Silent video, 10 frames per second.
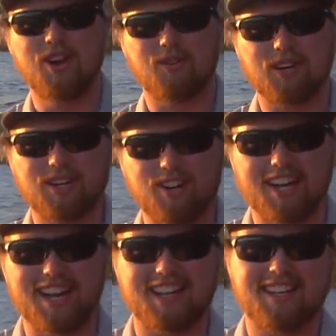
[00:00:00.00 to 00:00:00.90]
We're gonna go
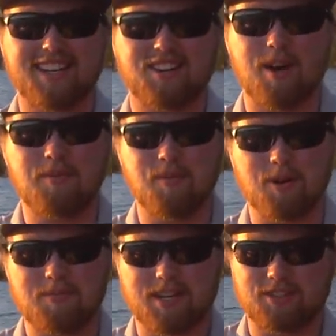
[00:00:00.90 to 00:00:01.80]
ahead, get a couple
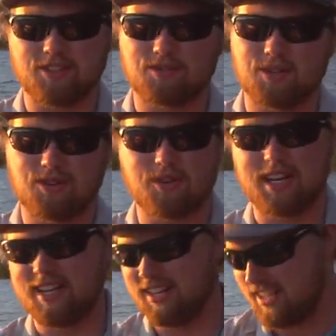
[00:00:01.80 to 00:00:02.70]
more pictures real
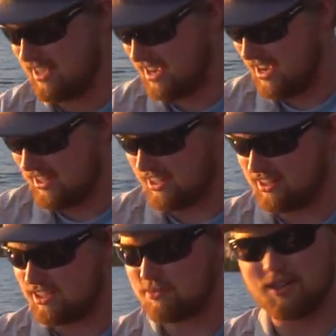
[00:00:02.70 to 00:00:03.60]
quick and
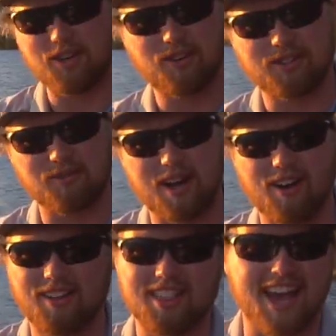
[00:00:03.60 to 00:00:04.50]
let this one go as
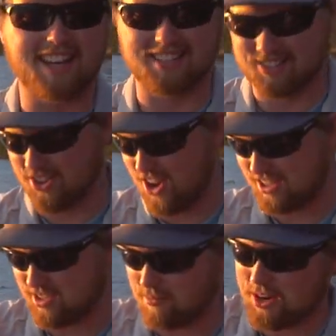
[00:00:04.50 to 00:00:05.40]
well. That is awesome.